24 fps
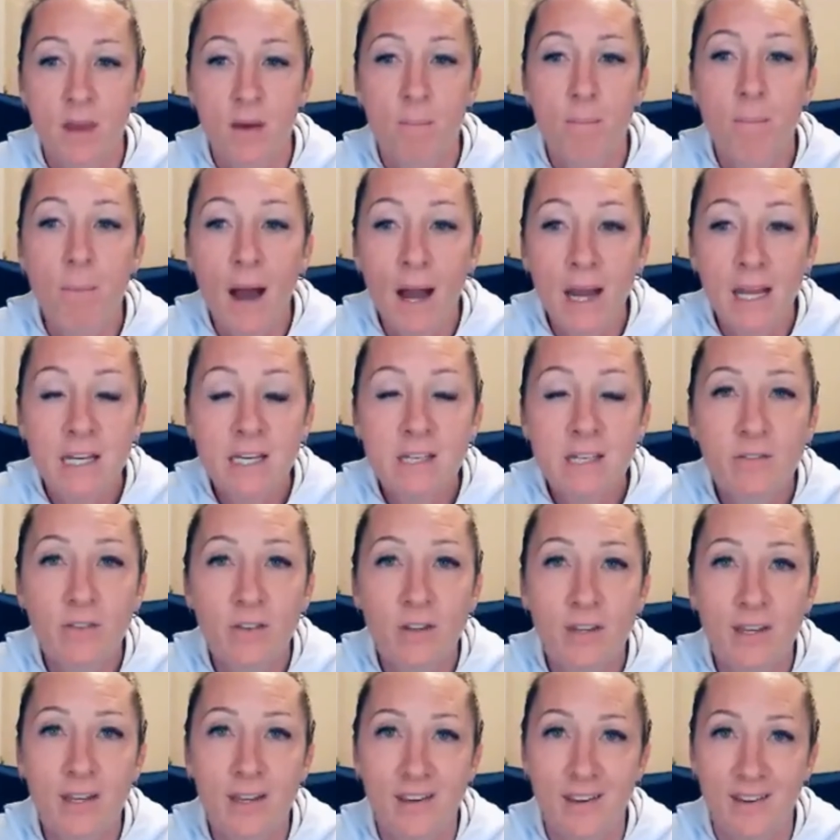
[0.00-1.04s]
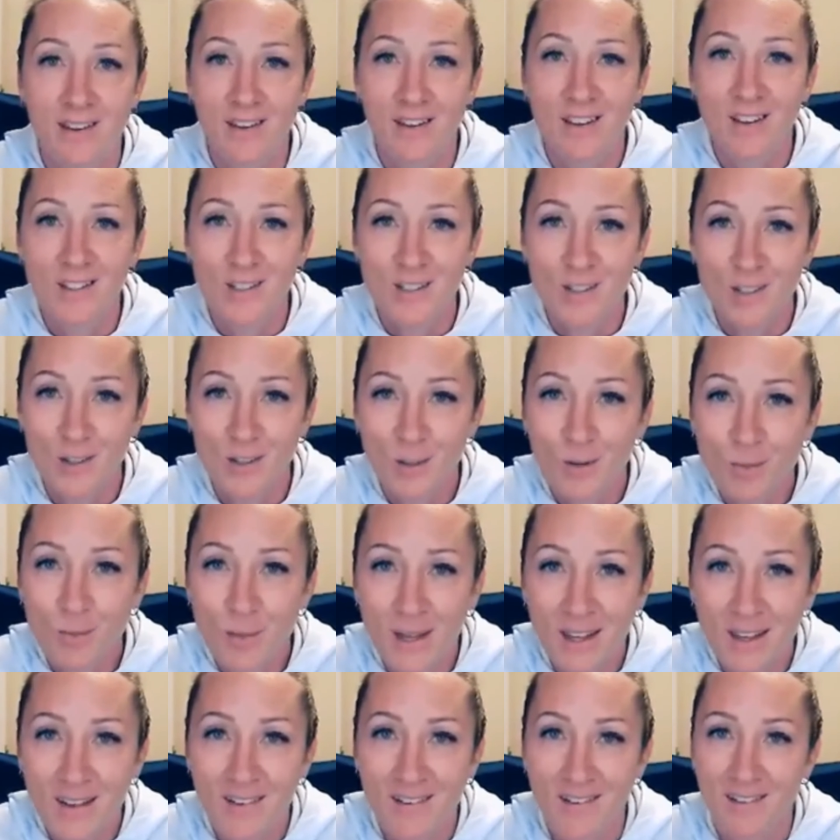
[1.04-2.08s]
Mindfully
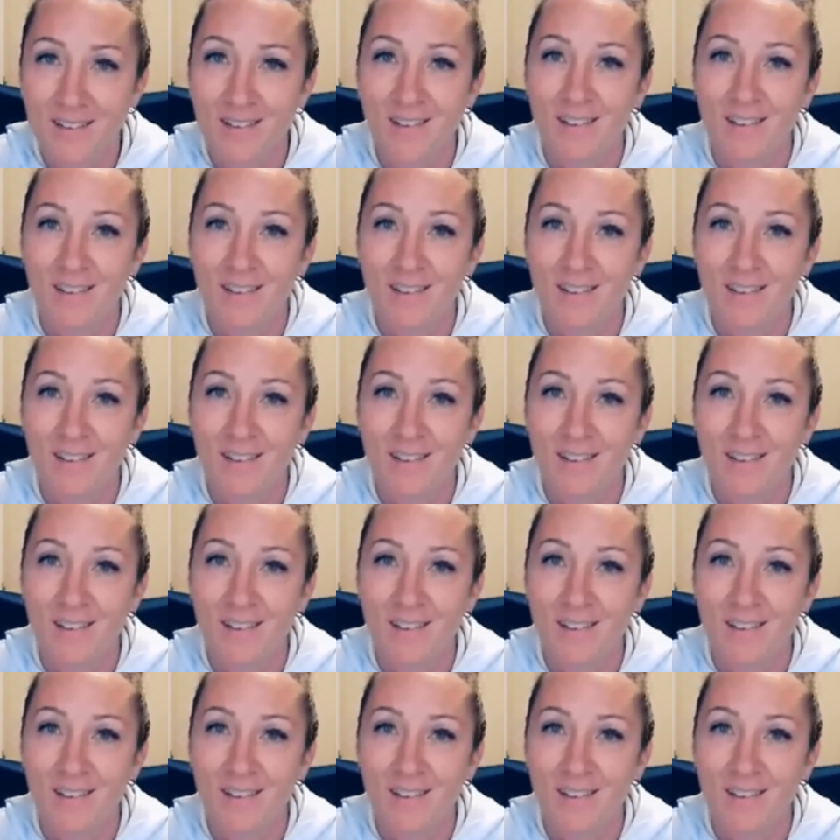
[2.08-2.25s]
consuming